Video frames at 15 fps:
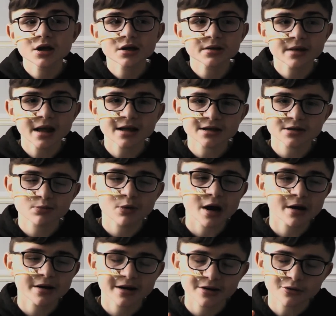that's where
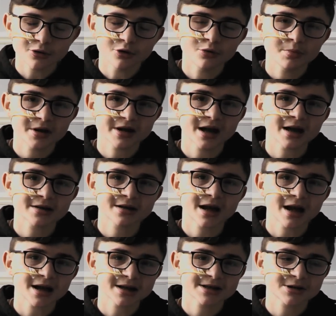it all began.
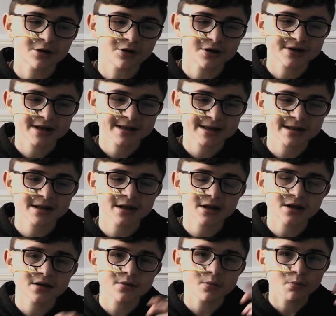I started
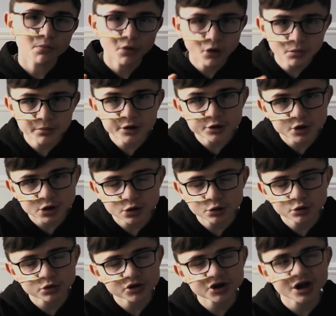seeing more
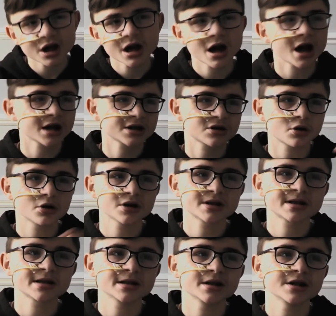musicals. I started
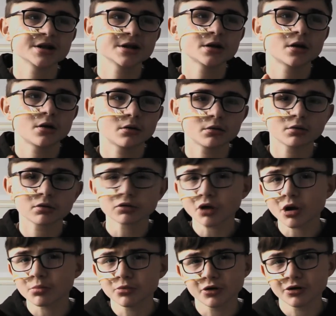seeing a
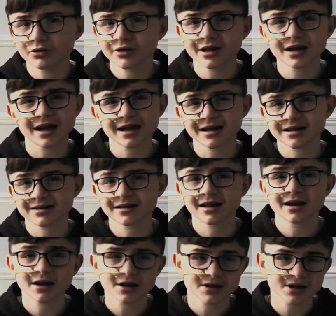lot more than I
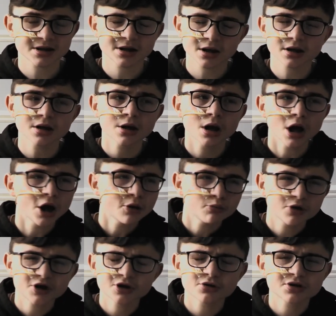did.
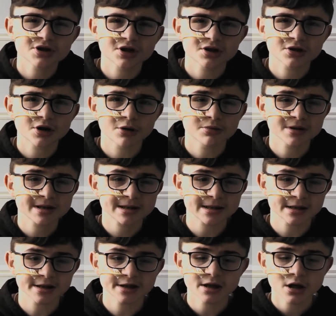We used to go and
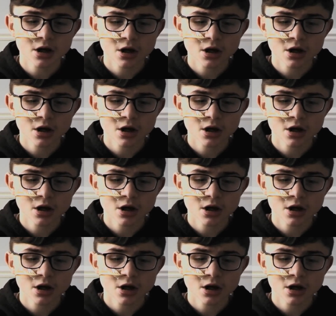see